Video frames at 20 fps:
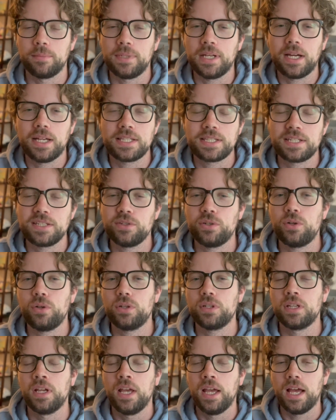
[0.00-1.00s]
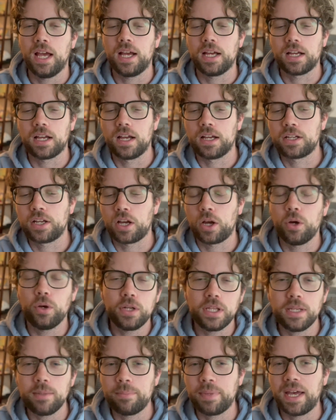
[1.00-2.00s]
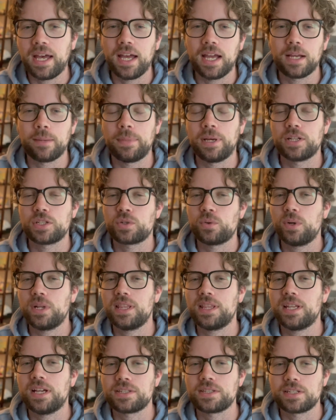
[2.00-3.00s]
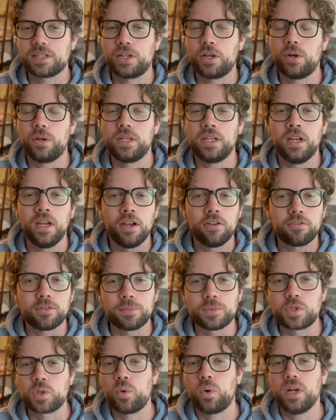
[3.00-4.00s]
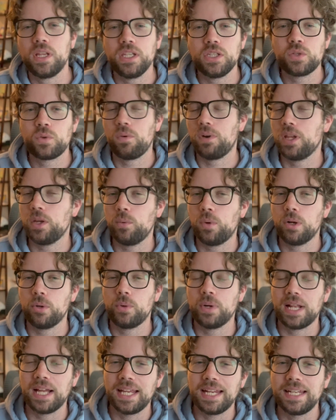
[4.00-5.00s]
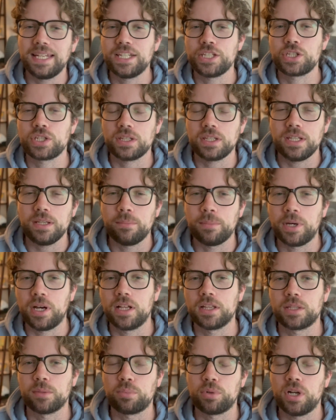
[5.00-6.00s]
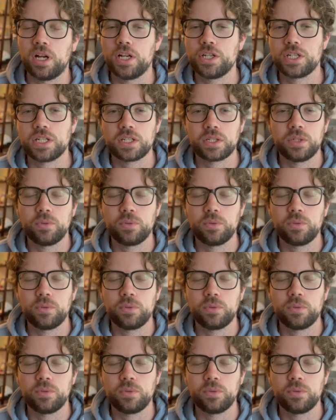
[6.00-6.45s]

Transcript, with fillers: Now, I still hold a COTI bag, about 20,000 COTI from 2021 when I initially bought the project.